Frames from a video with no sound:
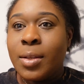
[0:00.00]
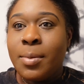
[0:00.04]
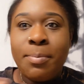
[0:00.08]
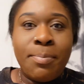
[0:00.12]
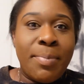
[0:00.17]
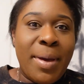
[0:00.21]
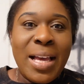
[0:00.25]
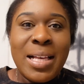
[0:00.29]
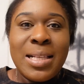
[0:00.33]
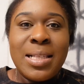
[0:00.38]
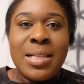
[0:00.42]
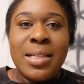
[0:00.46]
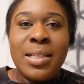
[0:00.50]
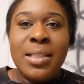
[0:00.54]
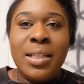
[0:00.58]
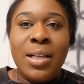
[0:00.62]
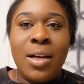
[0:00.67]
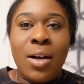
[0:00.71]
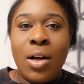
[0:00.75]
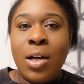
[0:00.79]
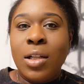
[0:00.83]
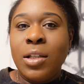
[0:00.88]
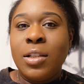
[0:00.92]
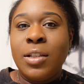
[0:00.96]
Basically
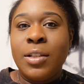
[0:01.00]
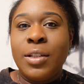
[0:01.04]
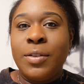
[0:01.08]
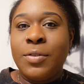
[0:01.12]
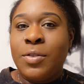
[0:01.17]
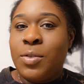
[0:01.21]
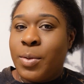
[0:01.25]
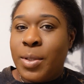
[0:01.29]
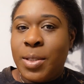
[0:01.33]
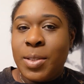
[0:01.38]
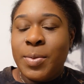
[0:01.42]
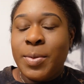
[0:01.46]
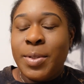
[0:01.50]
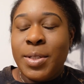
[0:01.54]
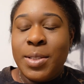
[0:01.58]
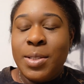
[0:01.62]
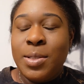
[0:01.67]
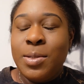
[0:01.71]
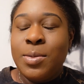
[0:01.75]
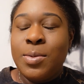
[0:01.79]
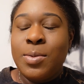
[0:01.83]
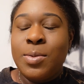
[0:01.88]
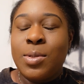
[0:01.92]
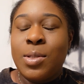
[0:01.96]
all of
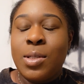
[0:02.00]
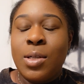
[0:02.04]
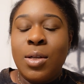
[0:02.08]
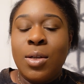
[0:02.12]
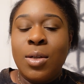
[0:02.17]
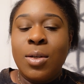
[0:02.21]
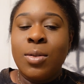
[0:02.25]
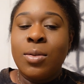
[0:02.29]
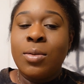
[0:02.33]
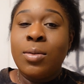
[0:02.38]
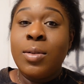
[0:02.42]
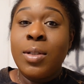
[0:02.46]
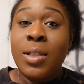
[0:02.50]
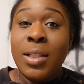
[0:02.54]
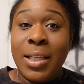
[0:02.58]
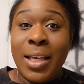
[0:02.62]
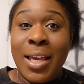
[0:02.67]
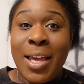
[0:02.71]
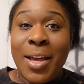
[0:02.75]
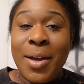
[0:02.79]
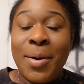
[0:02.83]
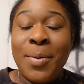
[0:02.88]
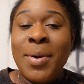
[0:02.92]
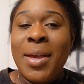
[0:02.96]
2022, so,
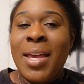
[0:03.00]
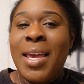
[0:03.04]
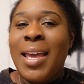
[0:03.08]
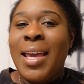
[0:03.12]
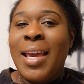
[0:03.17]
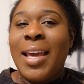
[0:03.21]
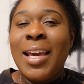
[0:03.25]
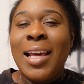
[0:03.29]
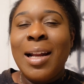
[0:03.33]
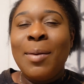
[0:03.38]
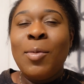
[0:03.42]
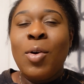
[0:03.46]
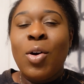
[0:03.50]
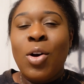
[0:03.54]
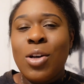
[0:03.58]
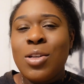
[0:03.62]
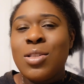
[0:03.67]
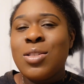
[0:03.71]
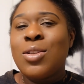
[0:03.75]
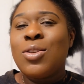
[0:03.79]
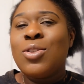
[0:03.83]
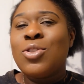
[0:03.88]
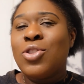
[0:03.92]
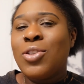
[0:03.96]
yeah. And I'm
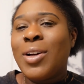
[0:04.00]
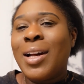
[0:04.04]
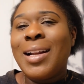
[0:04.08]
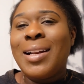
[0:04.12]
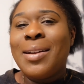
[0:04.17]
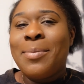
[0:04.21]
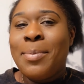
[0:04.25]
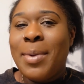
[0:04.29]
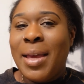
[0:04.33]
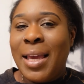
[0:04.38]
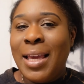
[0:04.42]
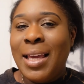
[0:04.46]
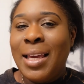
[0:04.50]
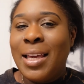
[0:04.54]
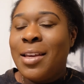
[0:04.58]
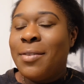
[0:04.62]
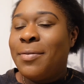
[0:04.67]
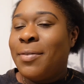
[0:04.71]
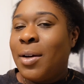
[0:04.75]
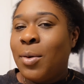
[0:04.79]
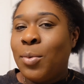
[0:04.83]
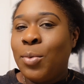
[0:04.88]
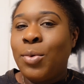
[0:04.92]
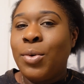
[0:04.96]
also trying to debate if
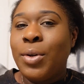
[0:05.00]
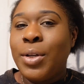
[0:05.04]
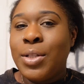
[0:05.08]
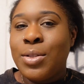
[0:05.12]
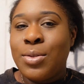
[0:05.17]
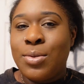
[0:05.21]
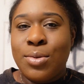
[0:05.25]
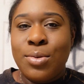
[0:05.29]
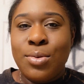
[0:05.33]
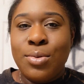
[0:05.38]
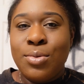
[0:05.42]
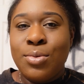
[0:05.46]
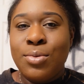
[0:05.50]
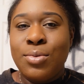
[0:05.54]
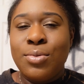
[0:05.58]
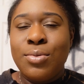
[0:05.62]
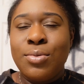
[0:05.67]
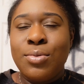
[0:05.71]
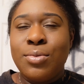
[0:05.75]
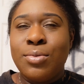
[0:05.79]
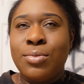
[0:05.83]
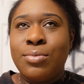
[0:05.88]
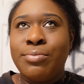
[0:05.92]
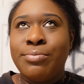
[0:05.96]
I want
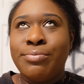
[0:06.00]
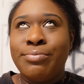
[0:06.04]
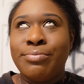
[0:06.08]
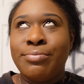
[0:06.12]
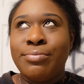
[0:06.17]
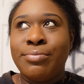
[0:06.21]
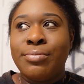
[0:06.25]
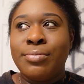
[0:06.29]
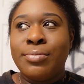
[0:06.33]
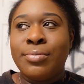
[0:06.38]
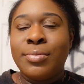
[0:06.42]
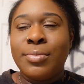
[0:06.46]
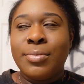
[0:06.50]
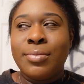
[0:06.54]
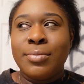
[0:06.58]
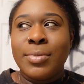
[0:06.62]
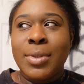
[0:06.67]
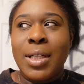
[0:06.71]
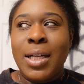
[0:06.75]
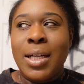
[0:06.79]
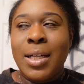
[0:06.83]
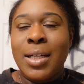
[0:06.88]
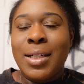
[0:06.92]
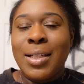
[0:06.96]
to
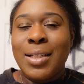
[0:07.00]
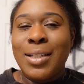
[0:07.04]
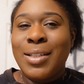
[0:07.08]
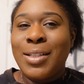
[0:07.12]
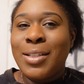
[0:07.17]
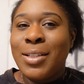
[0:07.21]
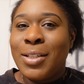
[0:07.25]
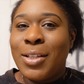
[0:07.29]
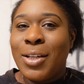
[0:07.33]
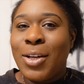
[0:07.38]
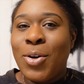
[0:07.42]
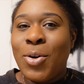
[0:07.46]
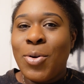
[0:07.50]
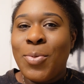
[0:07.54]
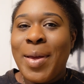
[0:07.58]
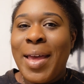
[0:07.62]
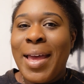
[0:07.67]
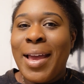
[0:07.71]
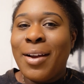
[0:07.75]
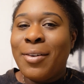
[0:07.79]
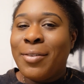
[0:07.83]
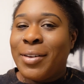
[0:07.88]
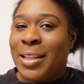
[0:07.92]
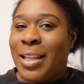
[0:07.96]
go
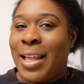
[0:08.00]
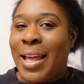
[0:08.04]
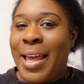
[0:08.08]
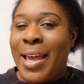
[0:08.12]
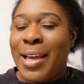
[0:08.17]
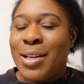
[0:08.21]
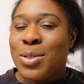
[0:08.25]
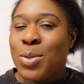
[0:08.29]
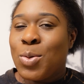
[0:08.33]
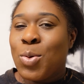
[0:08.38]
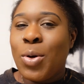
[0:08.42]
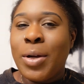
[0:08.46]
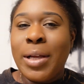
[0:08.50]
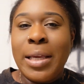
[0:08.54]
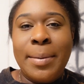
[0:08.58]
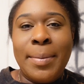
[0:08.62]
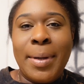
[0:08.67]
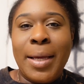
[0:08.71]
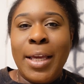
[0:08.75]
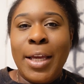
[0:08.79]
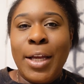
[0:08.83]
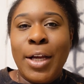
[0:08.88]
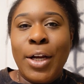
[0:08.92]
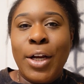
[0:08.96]
back relax or keep my
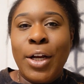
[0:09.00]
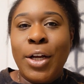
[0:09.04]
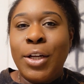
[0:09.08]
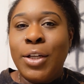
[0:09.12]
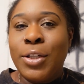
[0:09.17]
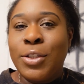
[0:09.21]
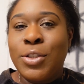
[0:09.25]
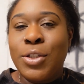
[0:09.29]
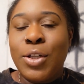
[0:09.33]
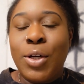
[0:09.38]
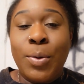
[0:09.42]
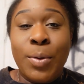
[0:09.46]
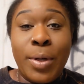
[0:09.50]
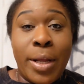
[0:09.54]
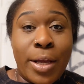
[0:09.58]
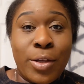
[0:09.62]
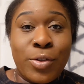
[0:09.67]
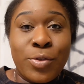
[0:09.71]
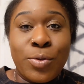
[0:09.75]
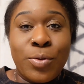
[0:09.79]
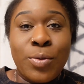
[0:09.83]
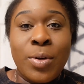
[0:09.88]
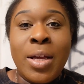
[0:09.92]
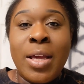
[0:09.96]
hair to go
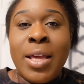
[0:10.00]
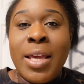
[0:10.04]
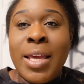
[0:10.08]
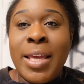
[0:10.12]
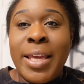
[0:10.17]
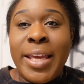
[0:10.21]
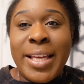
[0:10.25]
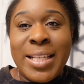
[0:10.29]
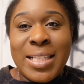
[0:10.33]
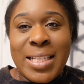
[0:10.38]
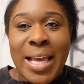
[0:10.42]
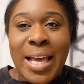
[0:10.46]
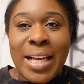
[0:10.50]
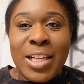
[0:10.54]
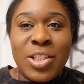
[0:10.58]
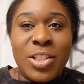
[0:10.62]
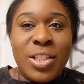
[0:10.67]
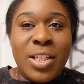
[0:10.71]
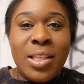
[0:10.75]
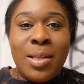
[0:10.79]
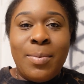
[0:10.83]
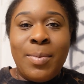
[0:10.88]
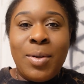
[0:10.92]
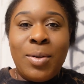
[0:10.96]
natural. It's actually
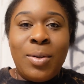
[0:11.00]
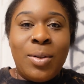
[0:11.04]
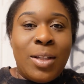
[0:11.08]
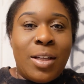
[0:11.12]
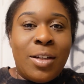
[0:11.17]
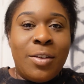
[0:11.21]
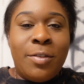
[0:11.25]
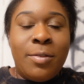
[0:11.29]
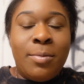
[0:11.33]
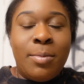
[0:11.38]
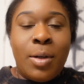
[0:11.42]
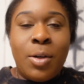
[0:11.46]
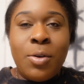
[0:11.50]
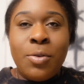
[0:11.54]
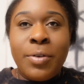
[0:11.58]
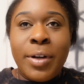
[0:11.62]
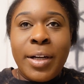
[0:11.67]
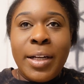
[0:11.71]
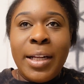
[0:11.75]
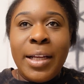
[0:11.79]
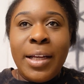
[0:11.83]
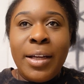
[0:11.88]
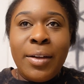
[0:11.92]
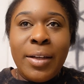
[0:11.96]
in the middle of both right
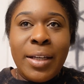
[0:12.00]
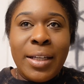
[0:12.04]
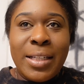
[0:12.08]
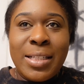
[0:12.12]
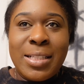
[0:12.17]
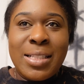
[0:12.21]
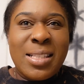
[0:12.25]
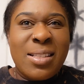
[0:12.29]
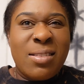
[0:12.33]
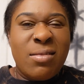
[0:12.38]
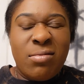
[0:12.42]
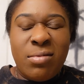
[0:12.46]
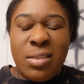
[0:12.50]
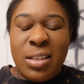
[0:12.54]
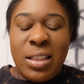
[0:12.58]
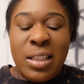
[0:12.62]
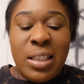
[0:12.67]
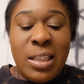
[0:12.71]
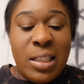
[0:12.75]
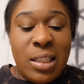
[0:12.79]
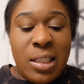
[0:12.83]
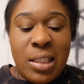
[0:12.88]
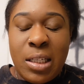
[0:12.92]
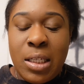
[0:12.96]
now, and it's
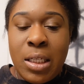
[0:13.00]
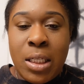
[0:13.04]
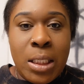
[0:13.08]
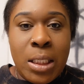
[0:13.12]
really